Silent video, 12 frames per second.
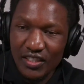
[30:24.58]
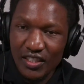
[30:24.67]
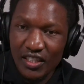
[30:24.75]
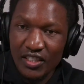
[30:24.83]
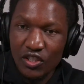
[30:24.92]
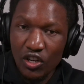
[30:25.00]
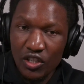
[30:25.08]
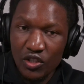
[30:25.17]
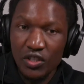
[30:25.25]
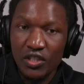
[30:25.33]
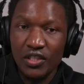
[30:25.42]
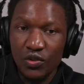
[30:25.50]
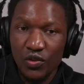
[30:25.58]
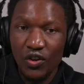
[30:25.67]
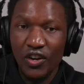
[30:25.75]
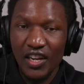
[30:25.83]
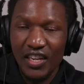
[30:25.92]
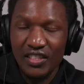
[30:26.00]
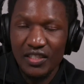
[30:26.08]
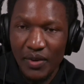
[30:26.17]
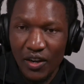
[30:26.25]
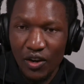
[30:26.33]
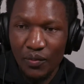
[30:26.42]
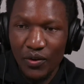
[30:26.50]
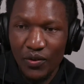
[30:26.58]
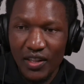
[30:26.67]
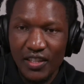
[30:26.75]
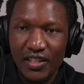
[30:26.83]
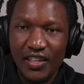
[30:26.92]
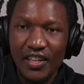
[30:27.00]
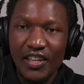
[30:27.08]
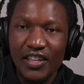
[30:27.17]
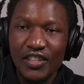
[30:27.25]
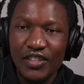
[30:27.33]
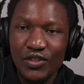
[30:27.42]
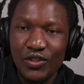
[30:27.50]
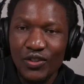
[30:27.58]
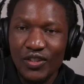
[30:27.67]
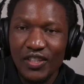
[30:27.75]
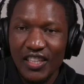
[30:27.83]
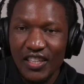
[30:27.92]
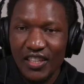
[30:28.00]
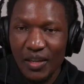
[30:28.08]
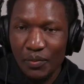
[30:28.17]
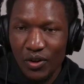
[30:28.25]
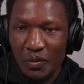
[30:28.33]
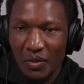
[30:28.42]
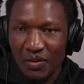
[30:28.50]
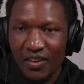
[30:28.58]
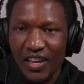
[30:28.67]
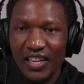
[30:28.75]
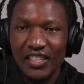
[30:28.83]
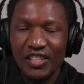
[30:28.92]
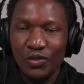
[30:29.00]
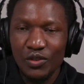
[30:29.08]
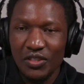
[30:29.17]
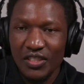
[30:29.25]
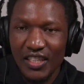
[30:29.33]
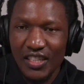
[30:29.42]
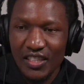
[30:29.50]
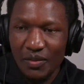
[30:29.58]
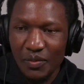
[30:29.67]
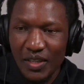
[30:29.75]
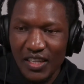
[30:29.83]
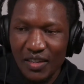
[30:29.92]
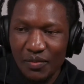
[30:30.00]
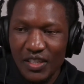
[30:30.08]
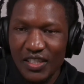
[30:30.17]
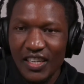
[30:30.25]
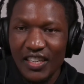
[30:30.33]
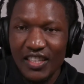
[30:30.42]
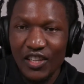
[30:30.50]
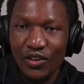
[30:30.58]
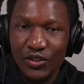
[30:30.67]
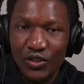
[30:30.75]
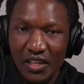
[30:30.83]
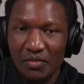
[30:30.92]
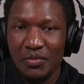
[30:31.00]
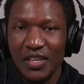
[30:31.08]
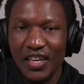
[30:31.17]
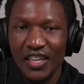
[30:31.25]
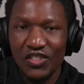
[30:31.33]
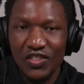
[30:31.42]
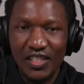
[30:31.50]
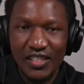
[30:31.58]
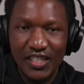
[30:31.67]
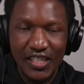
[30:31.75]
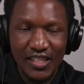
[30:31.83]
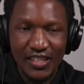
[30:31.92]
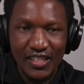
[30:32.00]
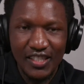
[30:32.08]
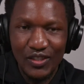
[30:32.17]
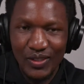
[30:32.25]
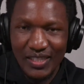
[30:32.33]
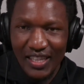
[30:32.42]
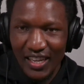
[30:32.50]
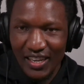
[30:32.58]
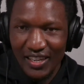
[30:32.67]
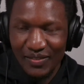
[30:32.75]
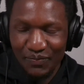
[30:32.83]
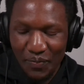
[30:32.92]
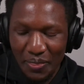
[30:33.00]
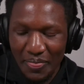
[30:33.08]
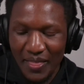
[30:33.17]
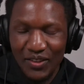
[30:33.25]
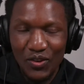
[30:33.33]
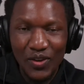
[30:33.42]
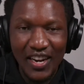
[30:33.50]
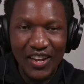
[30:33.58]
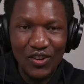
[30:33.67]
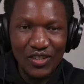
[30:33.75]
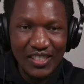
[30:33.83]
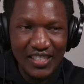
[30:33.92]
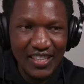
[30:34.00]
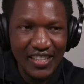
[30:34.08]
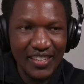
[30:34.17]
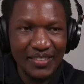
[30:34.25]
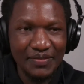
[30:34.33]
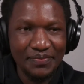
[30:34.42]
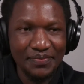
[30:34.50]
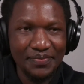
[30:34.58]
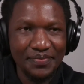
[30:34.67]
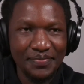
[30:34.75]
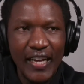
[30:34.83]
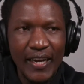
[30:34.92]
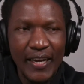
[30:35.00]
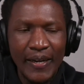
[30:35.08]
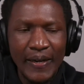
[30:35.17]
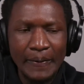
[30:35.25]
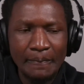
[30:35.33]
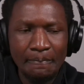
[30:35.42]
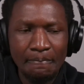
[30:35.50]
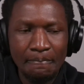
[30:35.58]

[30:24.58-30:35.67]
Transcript: it is organized by Commonwealth. So they booked my flight. It was getting me here midday. They also gave me a train ticket to Stirling. So when I got here, I